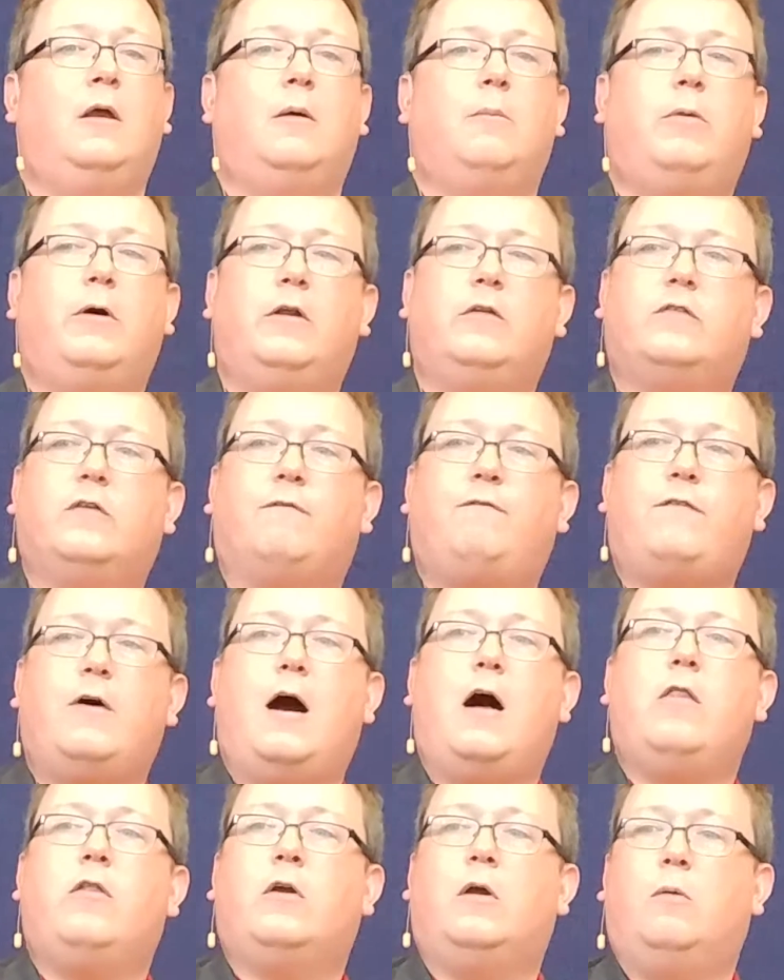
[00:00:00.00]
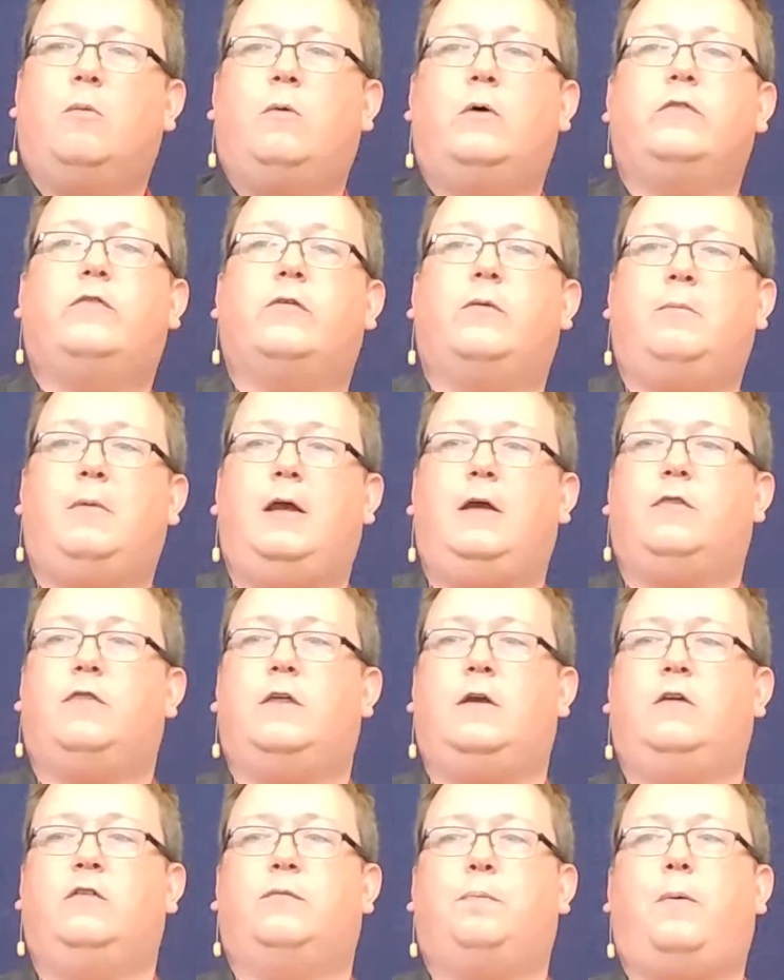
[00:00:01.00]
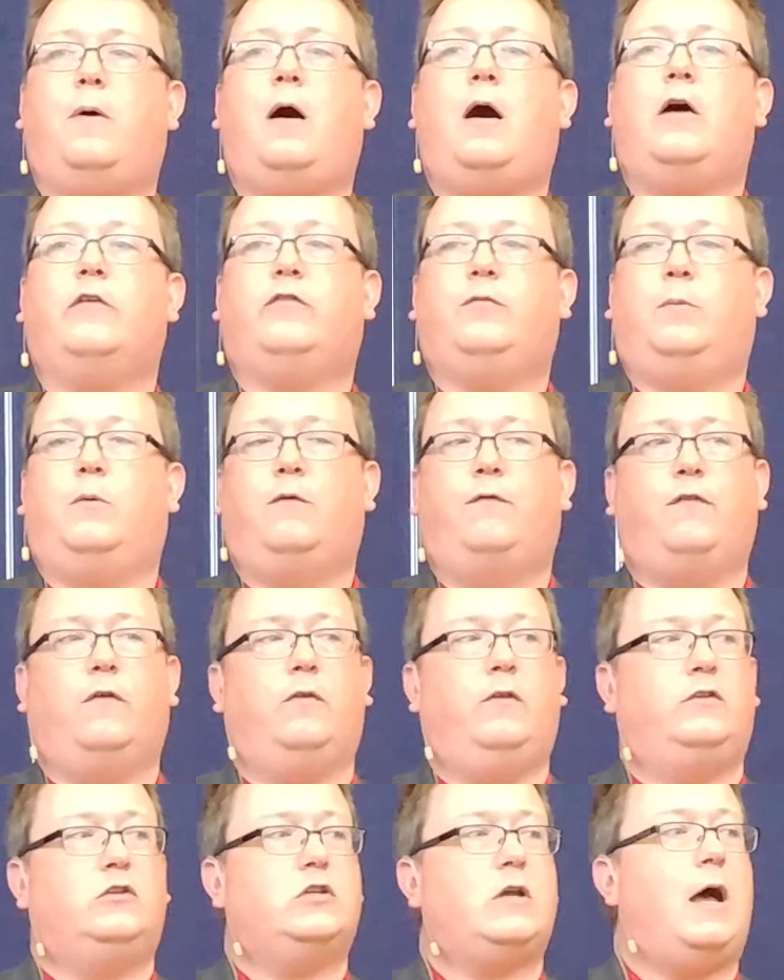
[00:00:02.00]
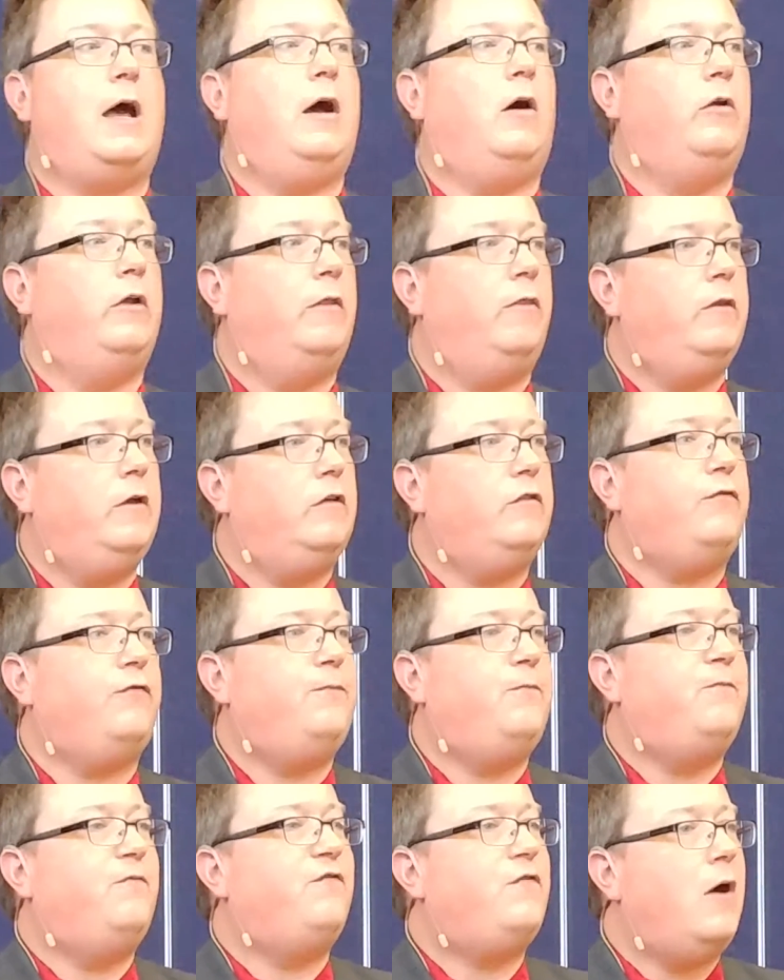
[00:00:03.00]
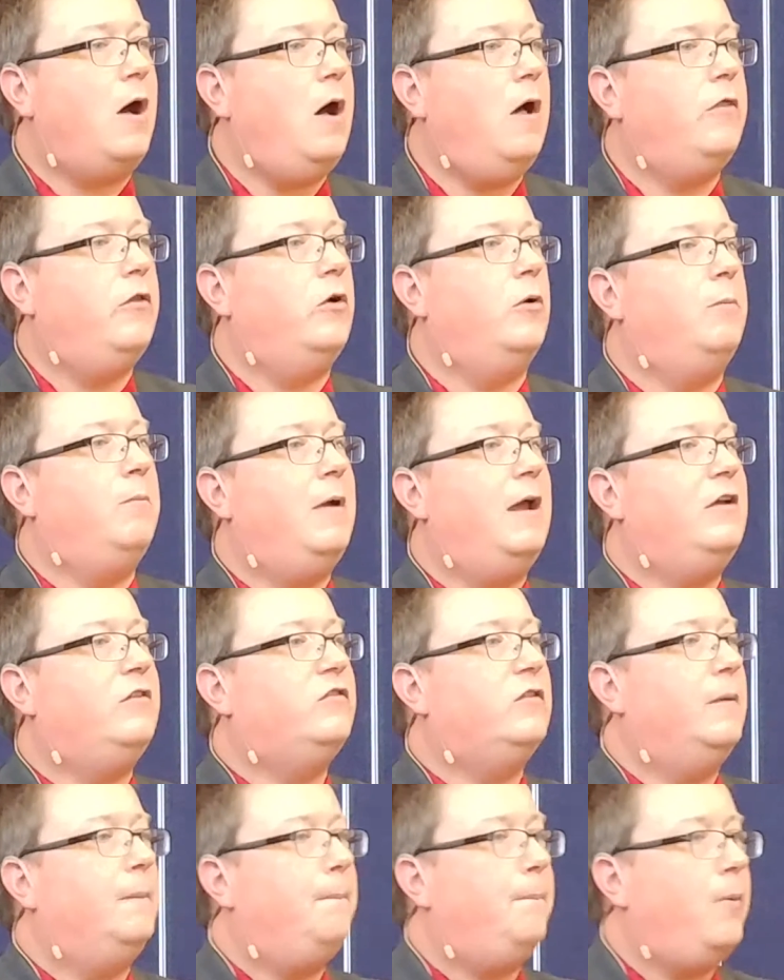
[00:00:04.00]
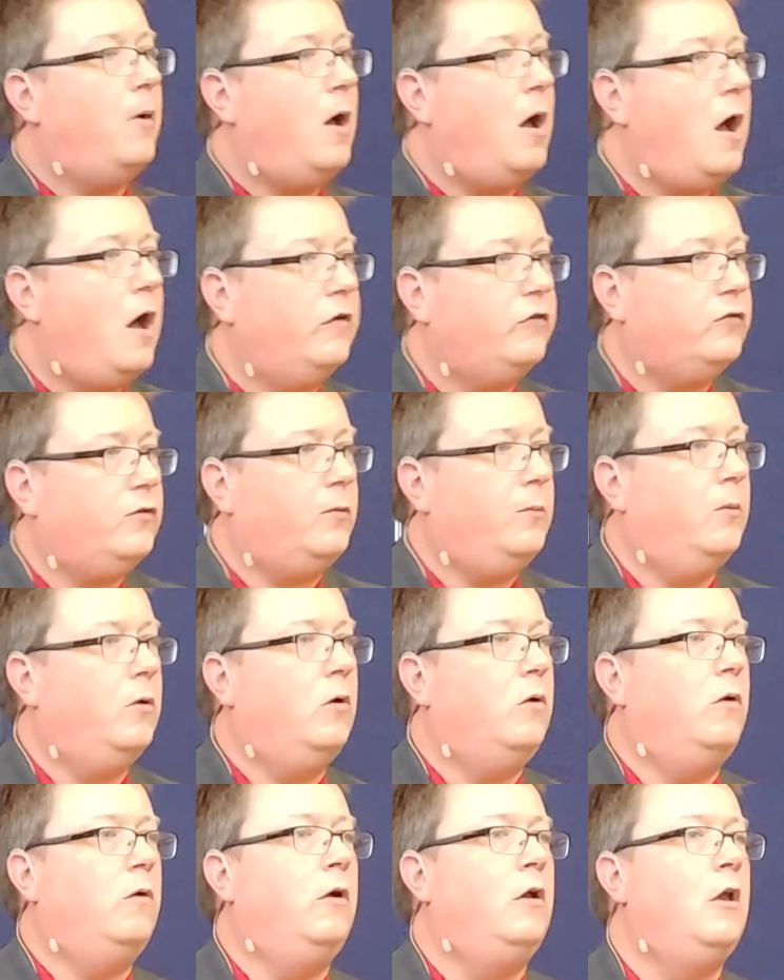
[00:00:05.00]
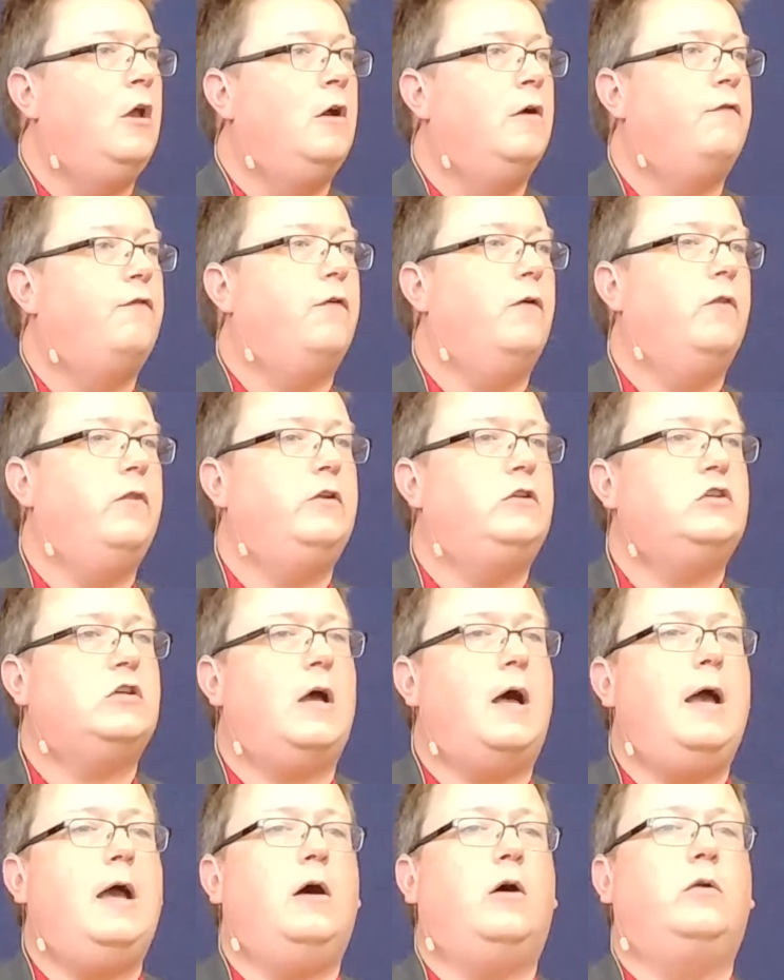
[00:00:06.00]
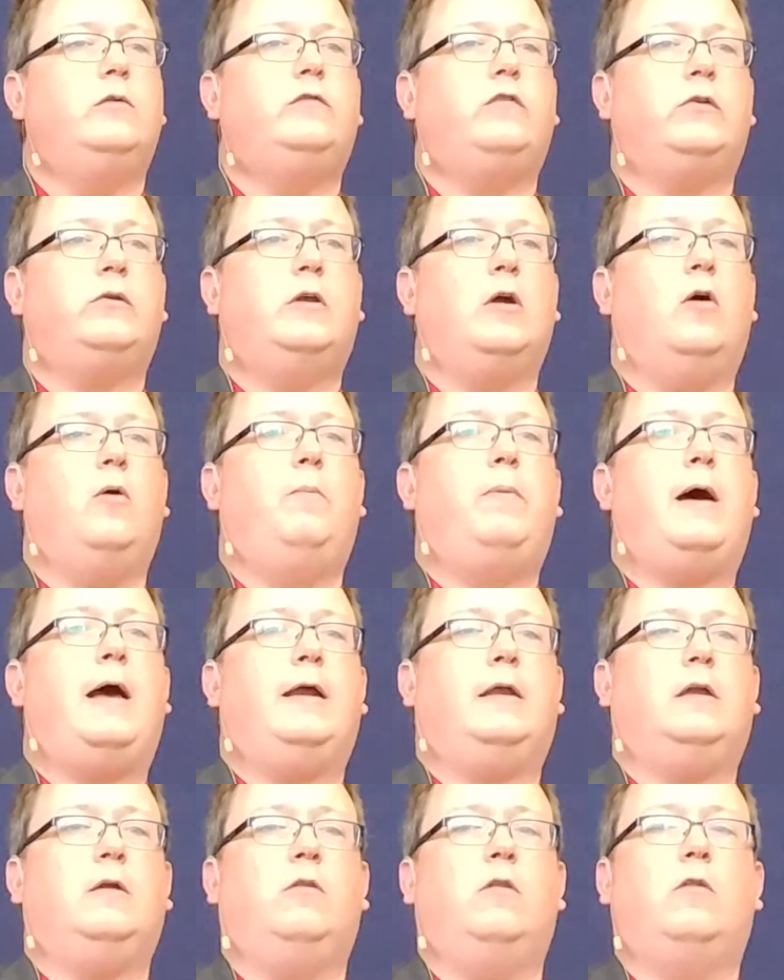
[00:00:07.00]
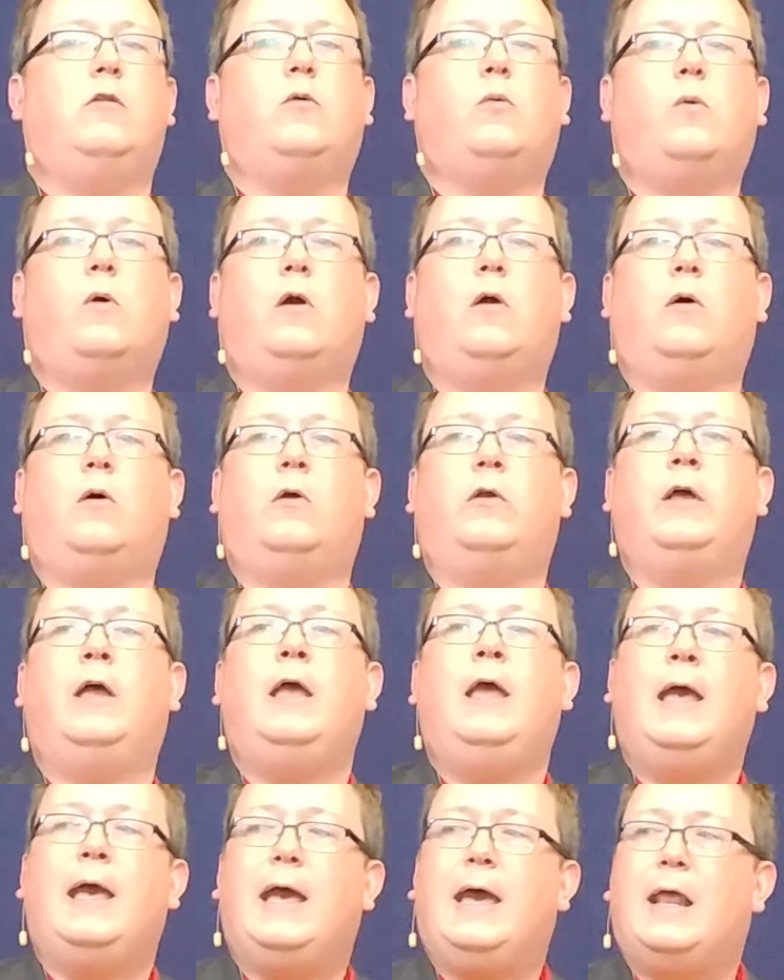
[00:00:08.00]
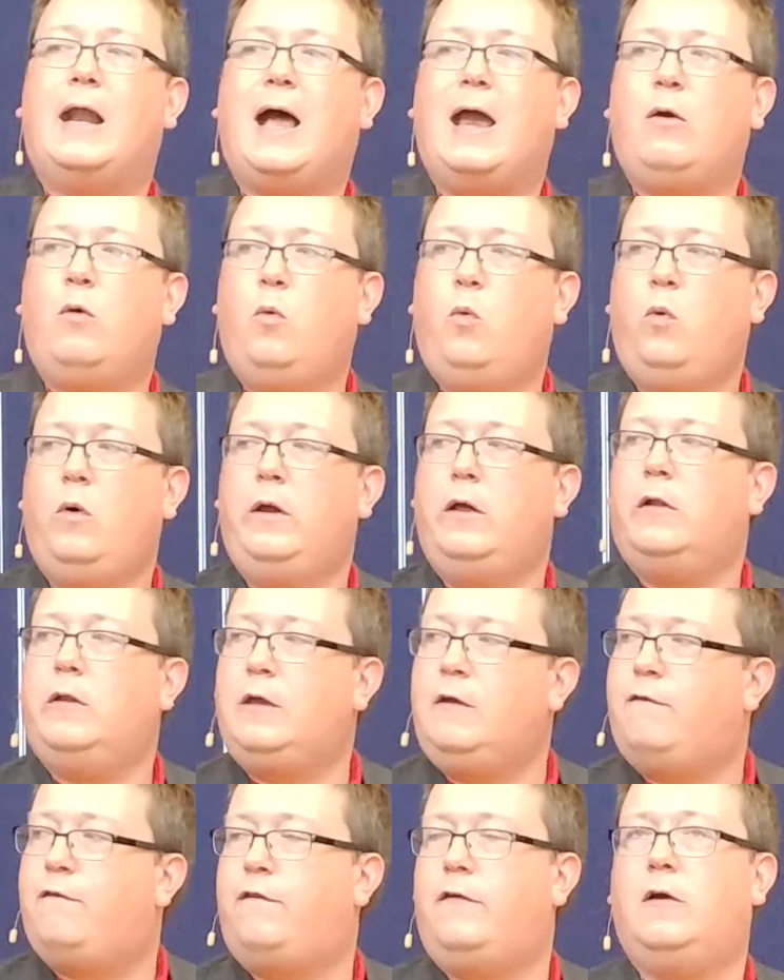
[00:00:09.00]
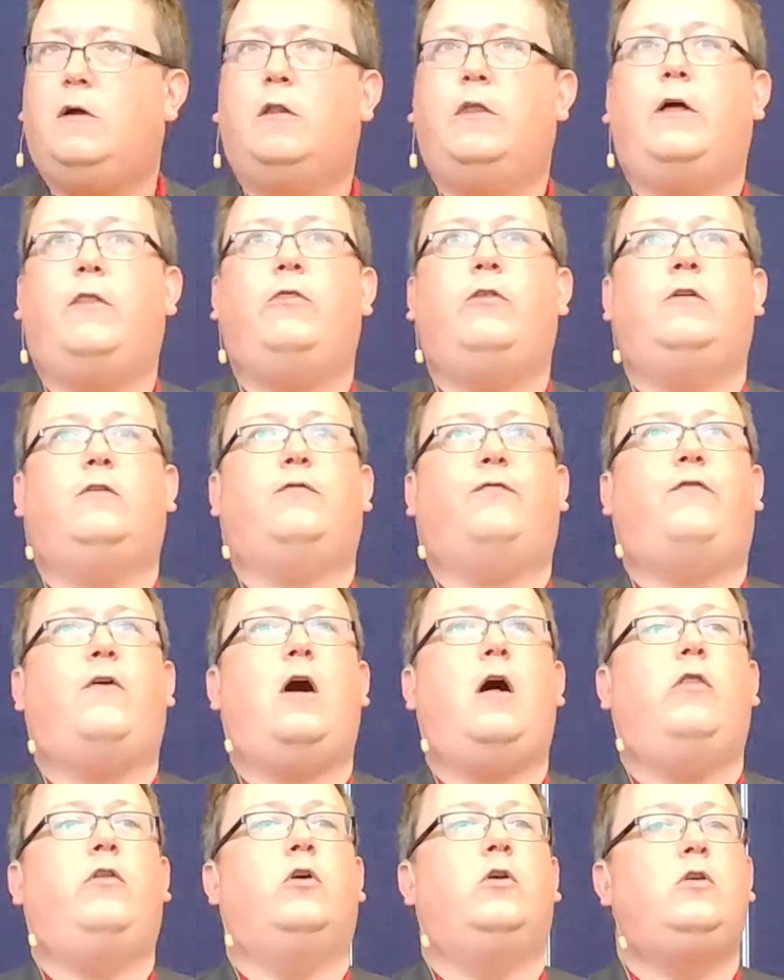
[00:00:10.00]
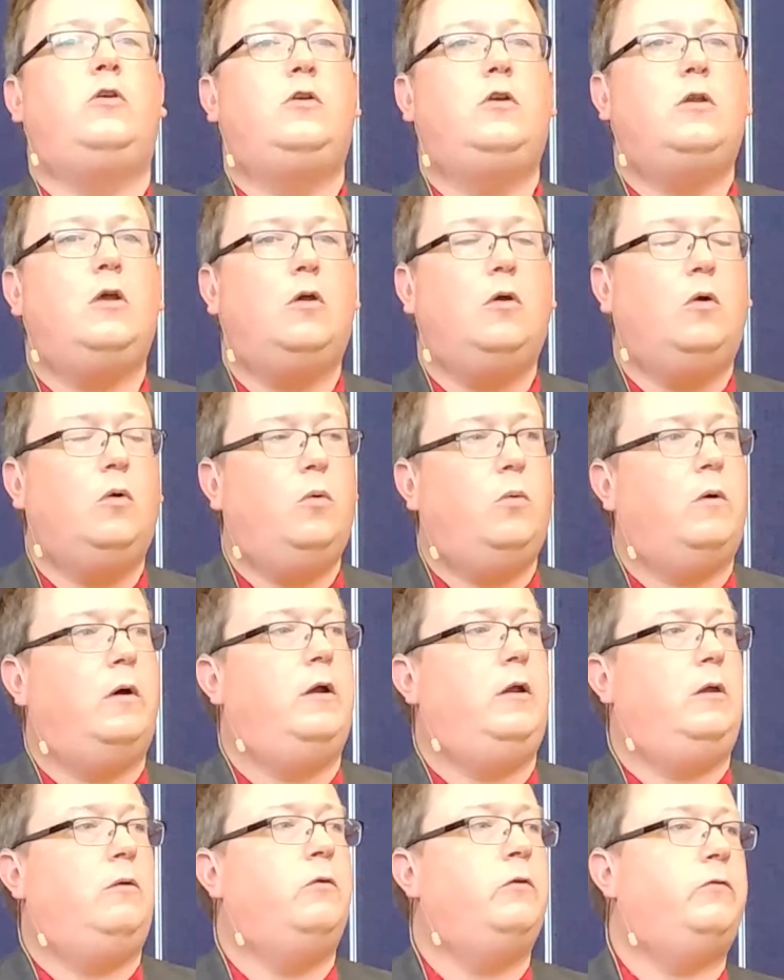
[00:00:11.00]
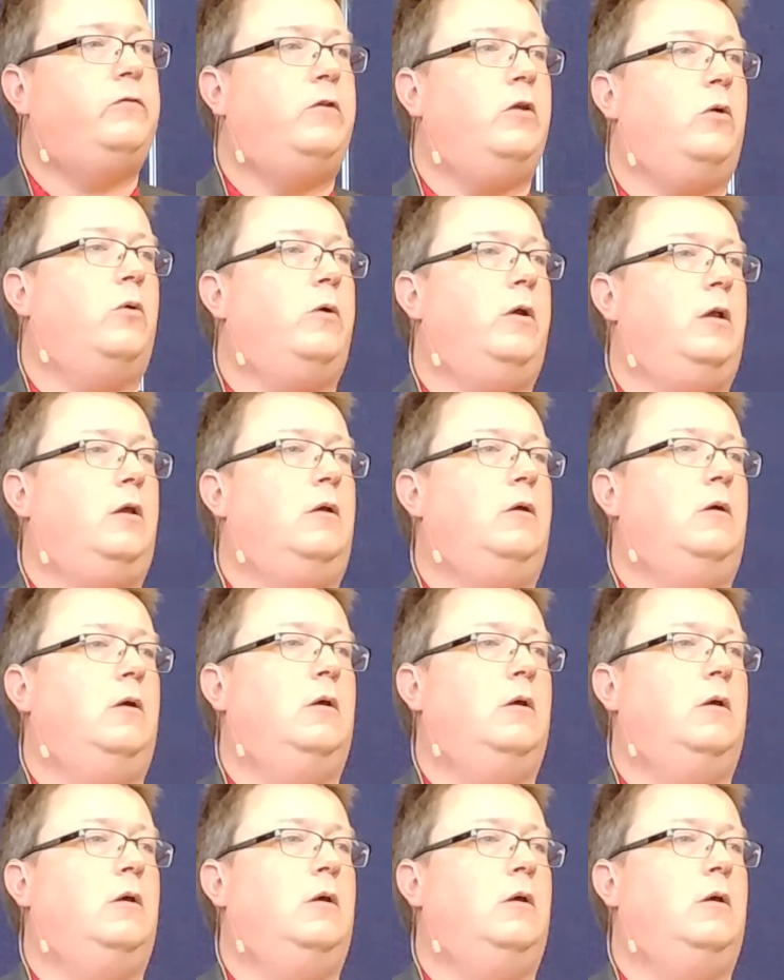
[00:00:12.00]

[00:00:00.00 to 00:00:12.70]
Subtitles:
But it's a father that wants to make things possible for the child. And this father makes it possible for the child to go back into the world. And I really feel that this father knew what he was doing.